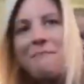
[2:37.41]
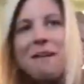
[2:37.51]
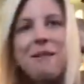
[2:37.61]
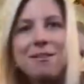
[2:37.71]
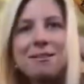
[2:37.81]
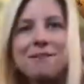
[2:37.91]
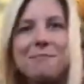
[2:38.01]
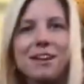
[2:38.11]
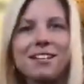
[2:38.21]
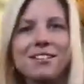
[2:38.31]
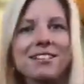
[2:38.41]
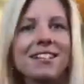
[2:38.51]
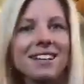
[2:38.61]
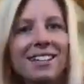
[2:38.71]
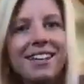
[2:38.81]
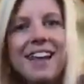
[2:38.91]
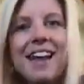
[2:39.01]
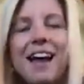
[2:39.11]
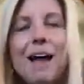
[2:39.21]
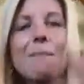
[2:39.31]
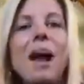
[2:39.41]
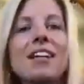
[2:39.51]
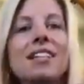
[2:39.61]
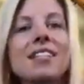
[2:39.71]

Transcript: Maybe their brain just doesn't process